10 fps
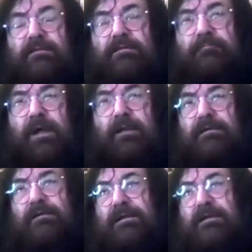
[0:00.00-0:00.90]
the
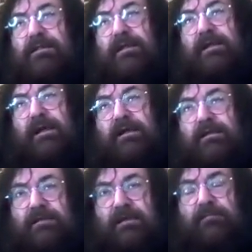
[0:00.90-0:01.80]
politics and
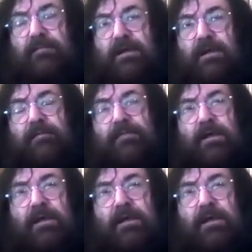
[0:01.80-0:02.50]
academia